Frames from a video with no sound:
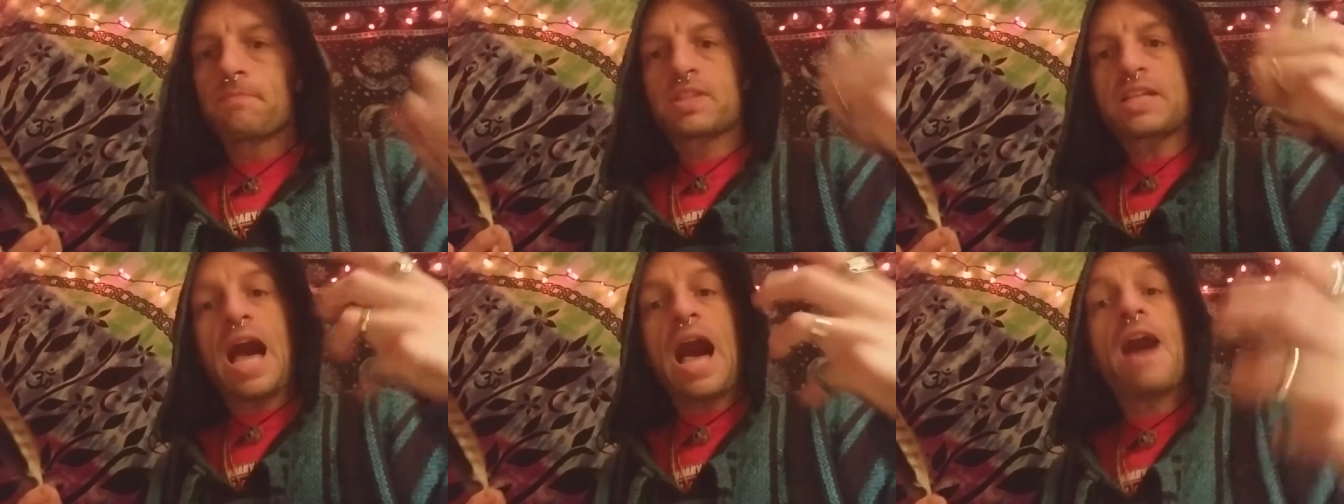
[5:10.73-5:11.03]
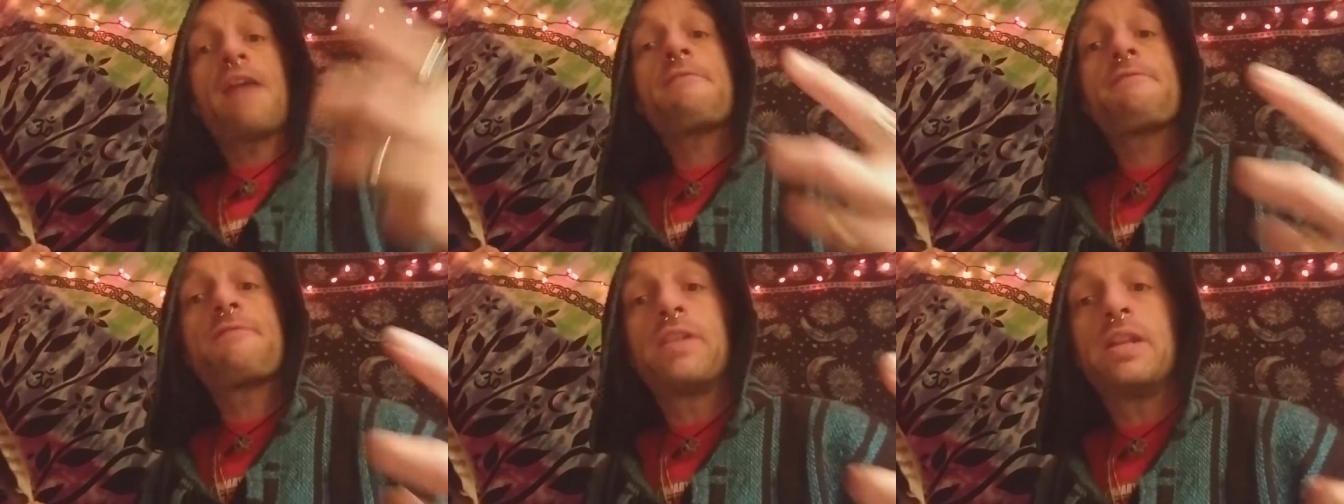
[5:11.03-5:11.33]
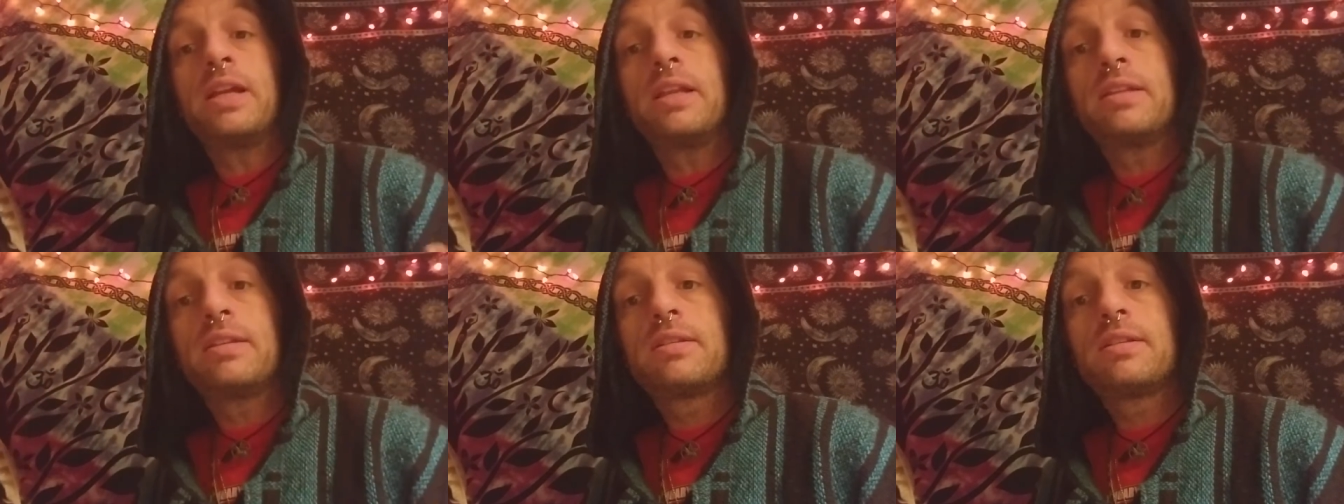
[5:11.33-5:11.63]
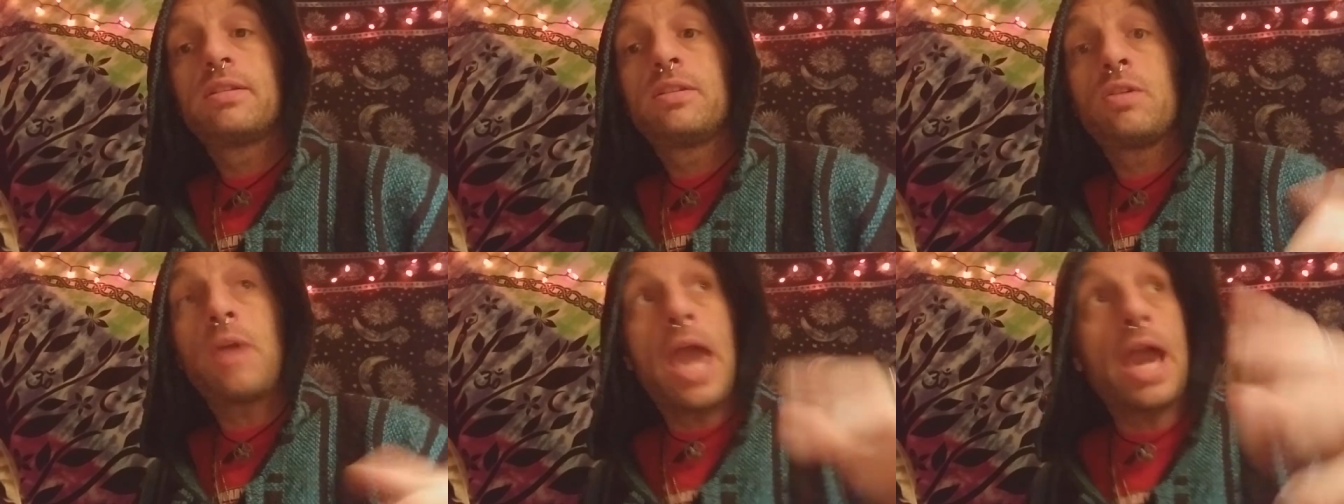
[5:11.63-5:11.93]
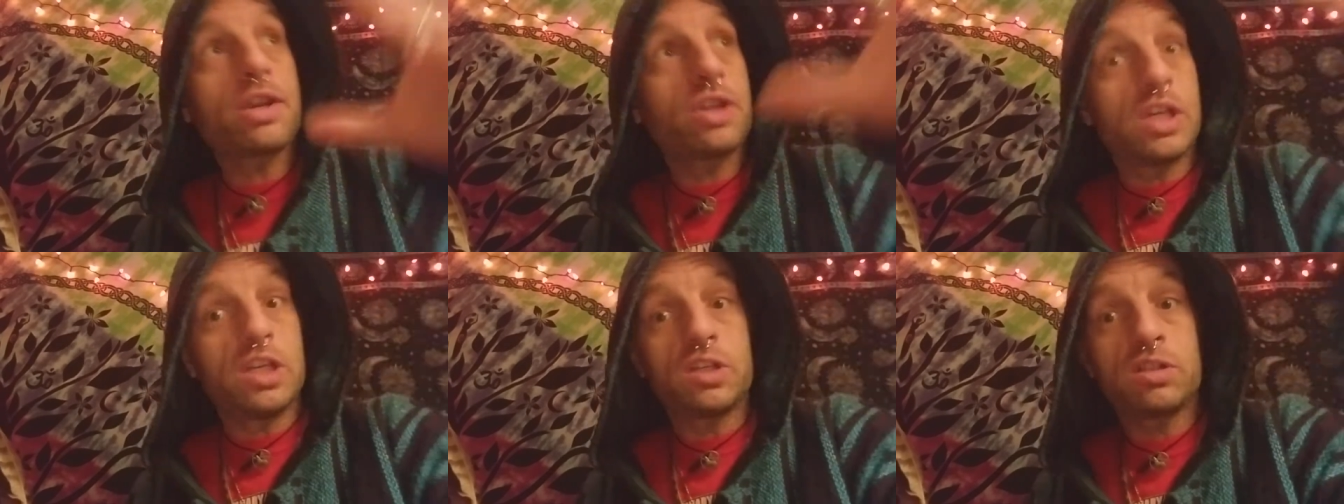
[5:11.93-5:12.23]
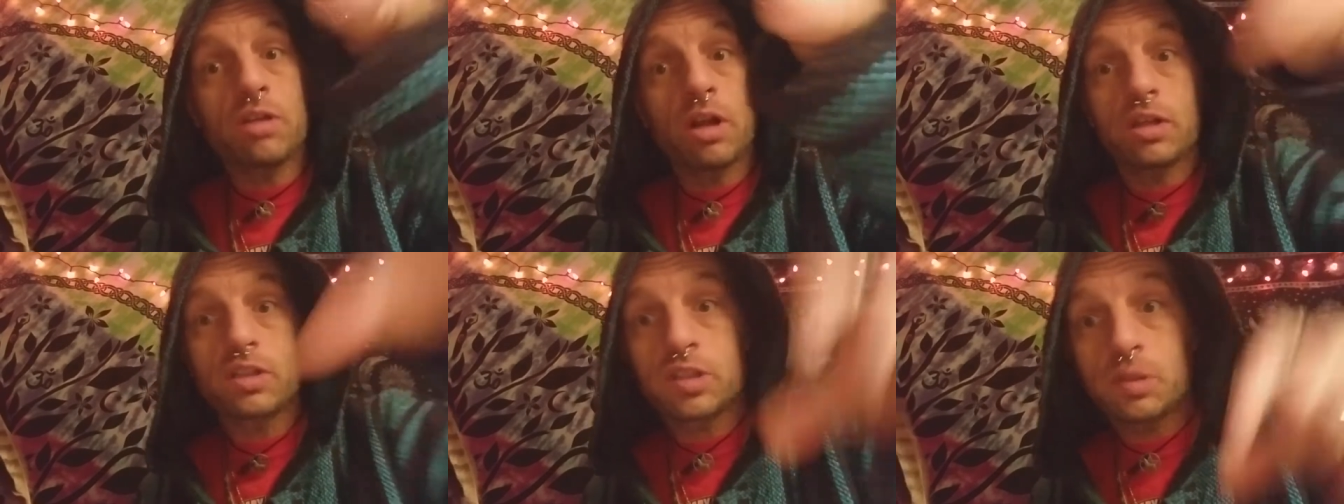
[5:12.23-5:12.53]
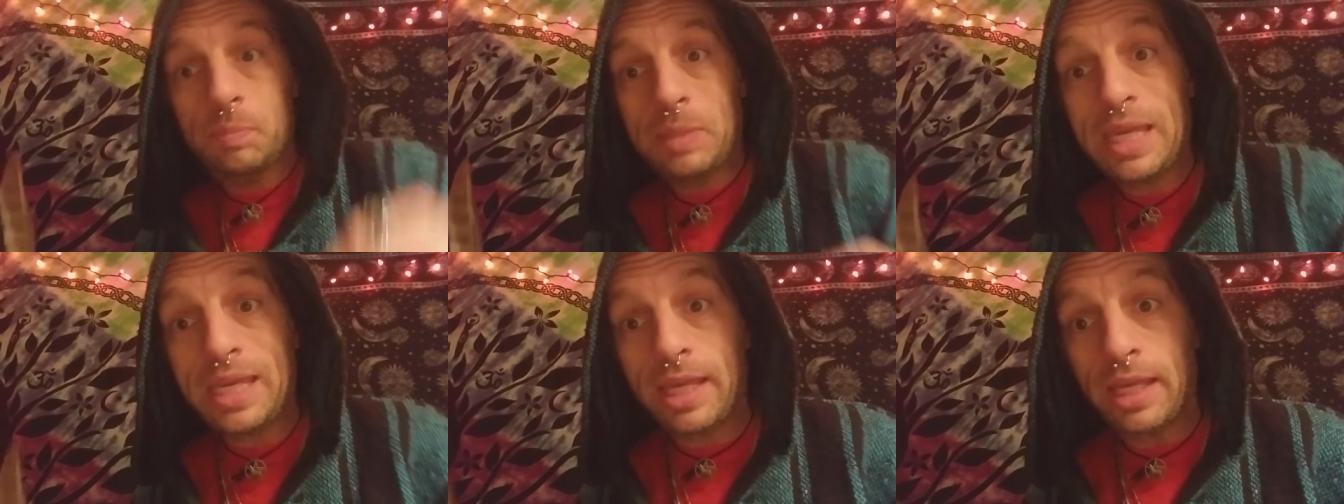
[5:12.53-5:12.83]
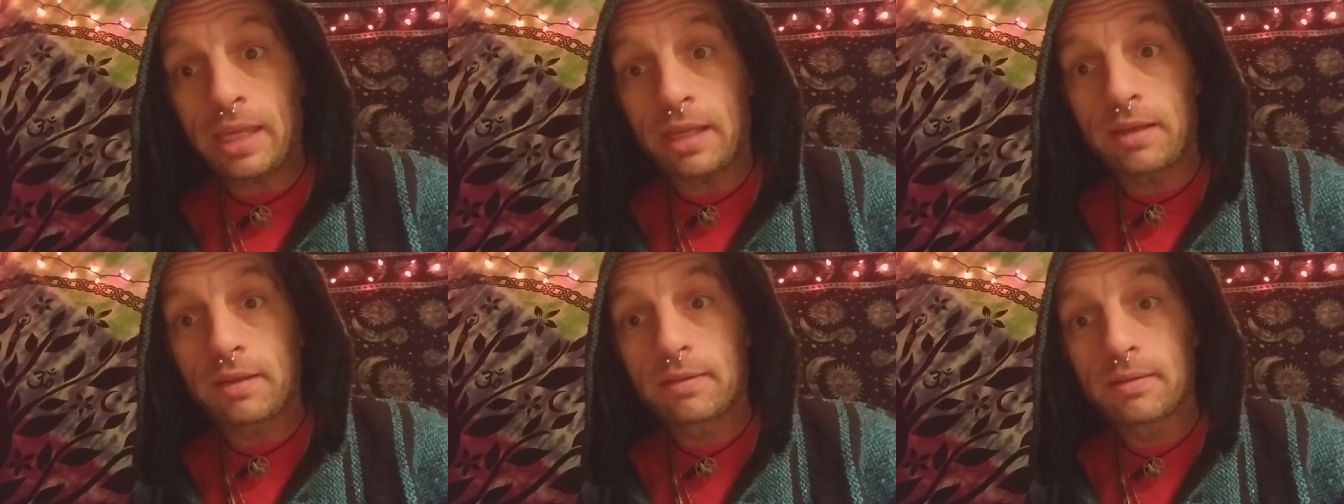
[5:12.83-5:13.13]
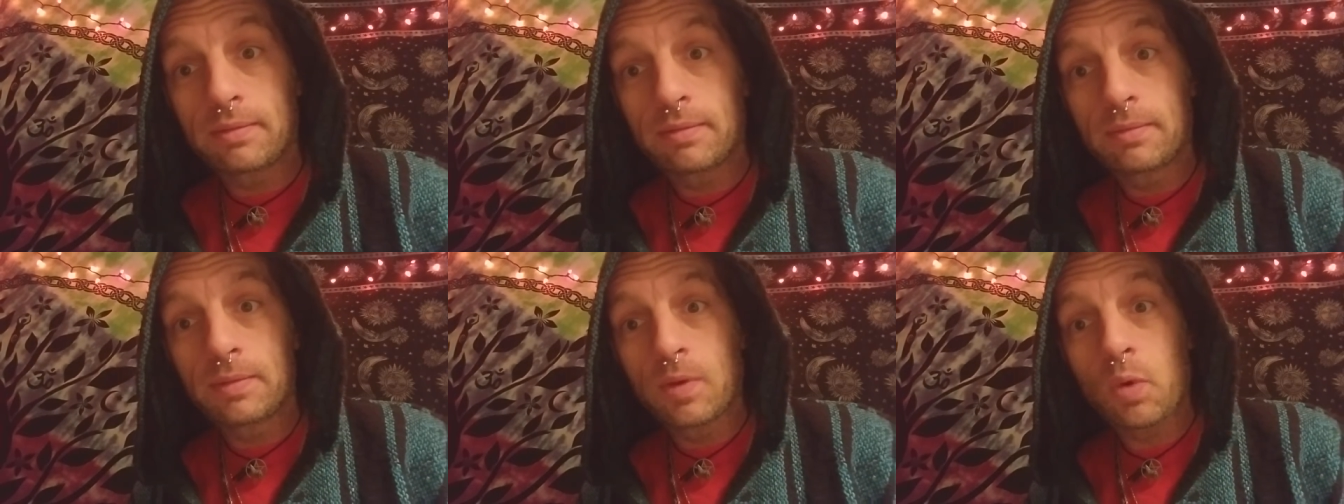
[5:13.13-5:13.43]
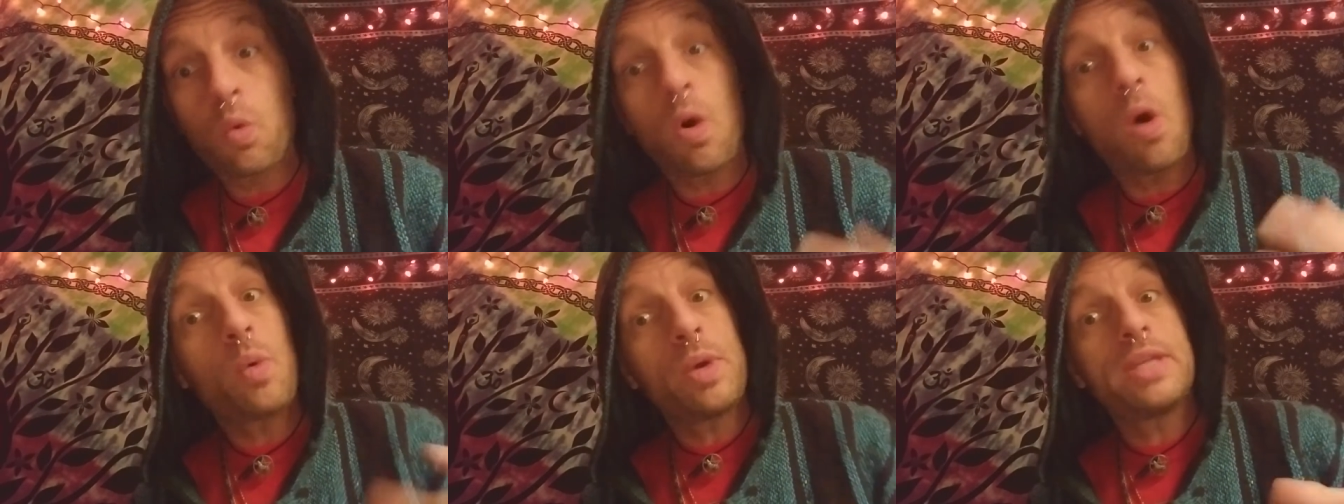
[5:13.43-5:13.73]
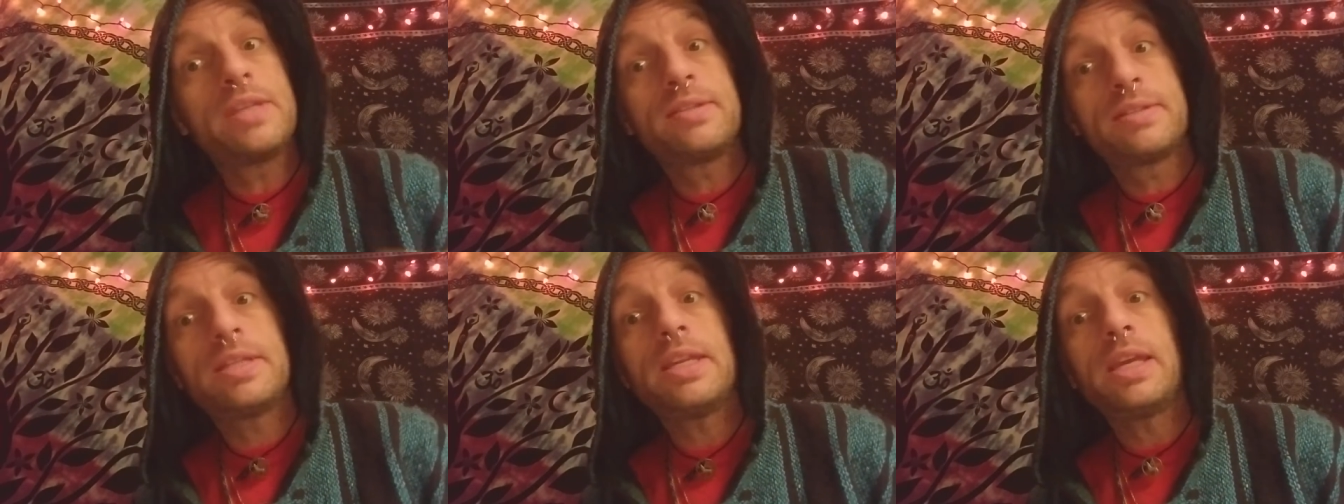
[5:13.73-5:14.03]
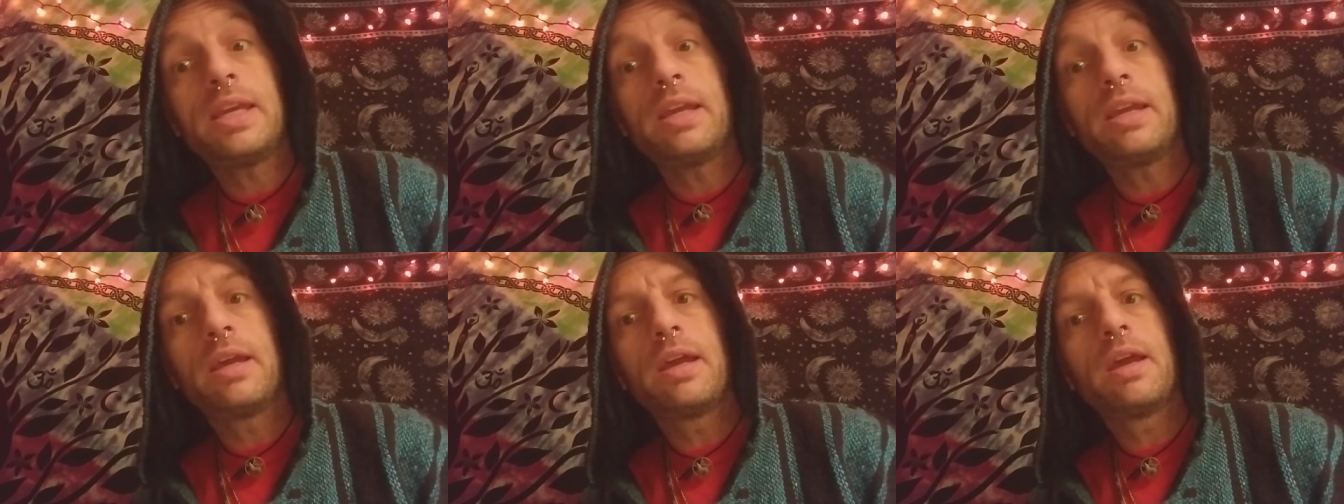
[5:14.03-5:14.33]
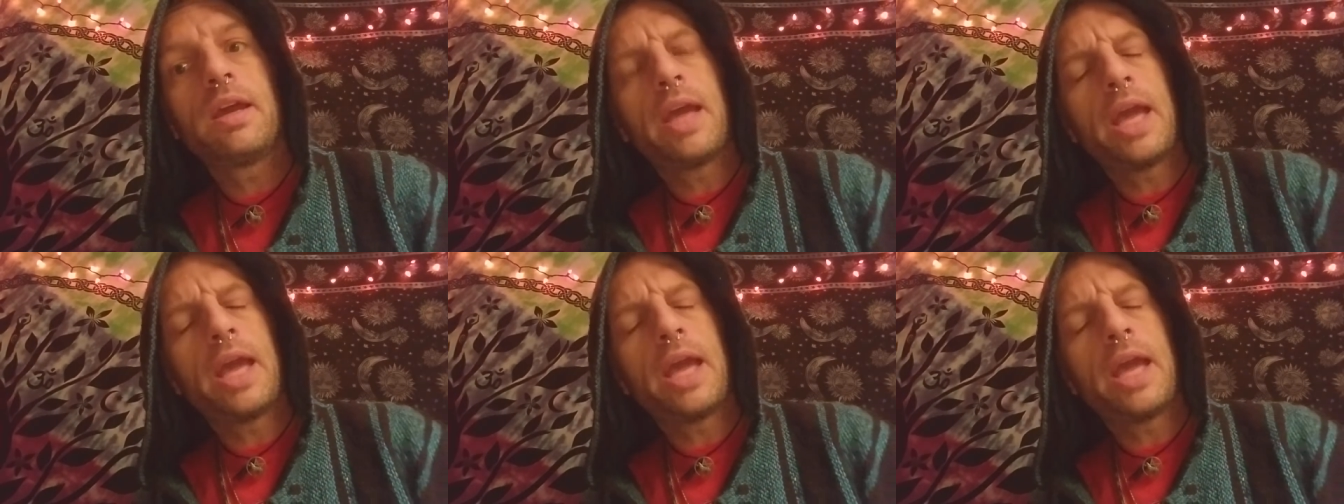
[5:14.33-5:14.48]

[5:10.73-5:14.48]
confidence to actually start speaking what we see,